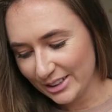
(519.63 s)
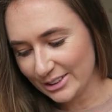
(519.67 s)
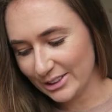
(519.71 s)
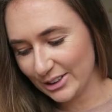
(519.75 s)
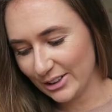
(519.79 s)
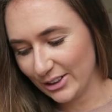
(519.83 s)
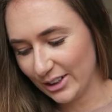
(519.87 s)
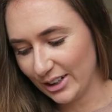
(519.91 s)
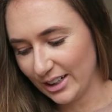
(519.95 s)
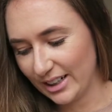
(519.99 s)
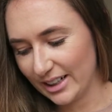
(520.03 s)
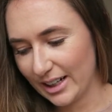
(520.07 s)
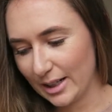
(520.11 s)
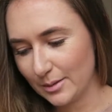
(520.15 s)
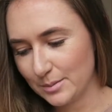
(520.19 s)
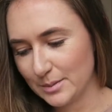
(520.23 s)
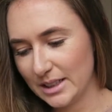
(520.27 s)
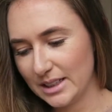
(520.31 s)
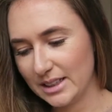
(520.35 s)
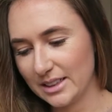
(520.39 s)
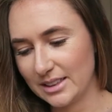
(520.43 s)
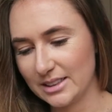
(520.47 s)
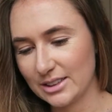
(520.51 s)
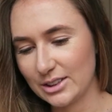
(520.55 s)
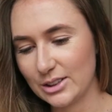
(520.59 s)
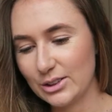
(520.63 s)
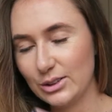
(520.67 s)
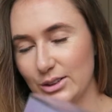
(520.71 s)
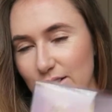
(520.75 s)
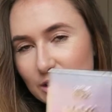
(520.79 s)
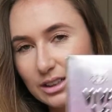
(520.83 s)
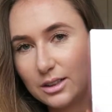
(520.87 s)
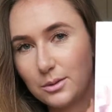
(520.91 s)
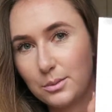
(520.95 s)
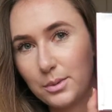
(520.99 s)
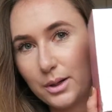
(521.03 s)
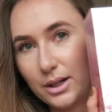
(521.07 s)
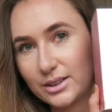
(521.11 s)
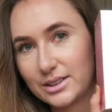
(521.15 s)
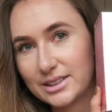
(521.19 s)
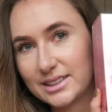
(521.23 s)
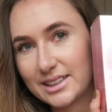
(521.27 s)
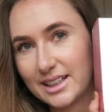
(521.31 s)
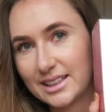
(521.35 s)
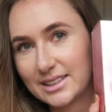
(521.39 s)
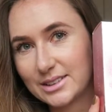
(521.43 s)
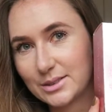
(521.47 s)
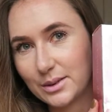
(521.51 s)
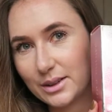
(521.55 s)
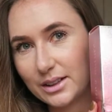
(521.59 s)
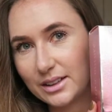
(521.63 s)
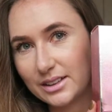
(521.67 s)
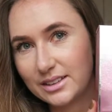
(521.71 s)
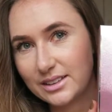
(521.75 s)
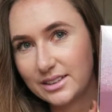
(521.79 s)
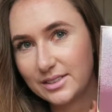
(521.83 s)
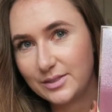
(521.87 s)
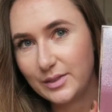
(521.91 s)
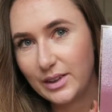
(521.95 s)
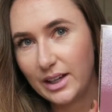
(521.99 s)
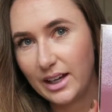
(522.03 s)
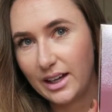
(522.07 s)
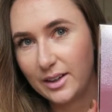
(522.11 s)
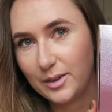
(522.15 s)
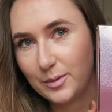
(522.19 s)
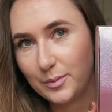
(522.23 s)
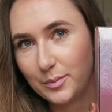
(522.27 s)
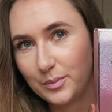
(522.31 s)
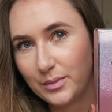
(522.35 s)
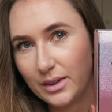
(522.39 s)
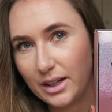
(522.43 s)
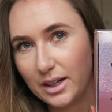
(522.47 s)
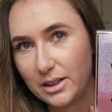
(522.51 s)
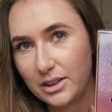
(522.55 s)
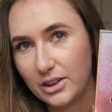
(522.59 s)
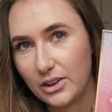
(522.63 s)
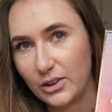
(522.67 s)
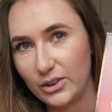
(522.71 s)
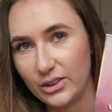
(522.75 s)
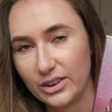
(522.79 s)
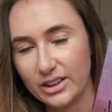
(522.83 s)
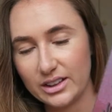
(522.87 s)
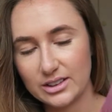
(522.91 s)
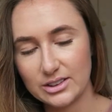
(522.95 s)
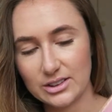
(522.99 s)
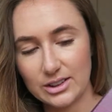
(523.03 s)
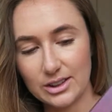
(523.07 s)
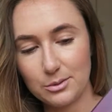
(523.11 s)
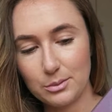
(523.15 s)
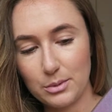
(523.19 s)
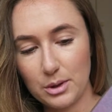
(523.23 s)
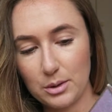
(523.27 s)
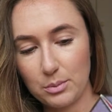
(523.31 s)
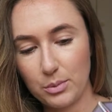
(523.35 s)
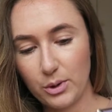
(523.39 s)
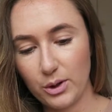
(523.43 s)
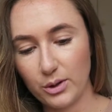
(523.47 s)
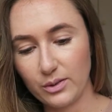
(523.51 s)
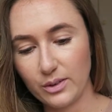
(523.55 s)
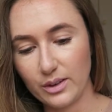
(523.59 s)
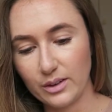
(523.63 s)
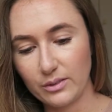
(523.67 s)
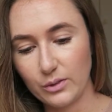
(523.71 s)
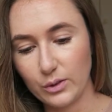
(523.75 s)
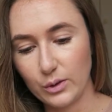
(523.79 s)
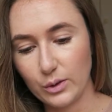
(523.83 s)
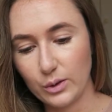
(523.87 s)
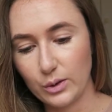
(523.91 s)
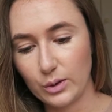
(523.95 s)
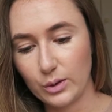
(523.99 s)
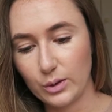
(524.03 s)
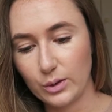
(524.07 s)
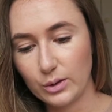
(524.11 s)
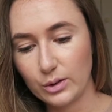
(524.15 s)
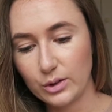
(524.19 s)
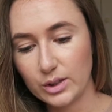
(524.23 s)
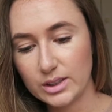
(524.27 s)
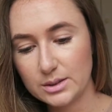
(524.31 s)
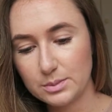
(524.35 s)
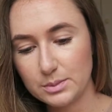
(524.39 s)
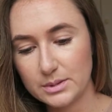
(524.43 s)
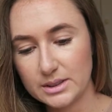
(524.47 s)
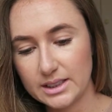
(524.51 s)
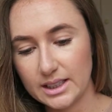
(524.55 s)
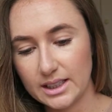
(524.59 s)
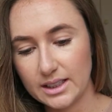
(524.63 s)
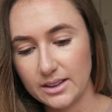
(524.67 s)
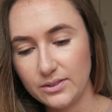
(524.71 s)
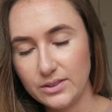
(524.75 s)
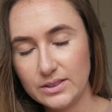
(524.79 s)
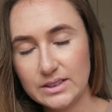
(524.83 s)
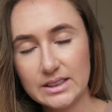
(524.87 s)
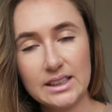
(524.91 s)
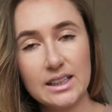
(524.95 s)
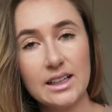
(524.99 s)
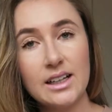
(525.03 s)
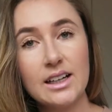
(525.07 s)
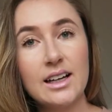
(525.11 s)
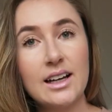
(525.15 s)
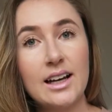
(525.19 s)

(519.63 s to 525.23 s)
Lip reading: So it comes in this cute little box as well. I know that it's going to be perfect for Christmas gifts.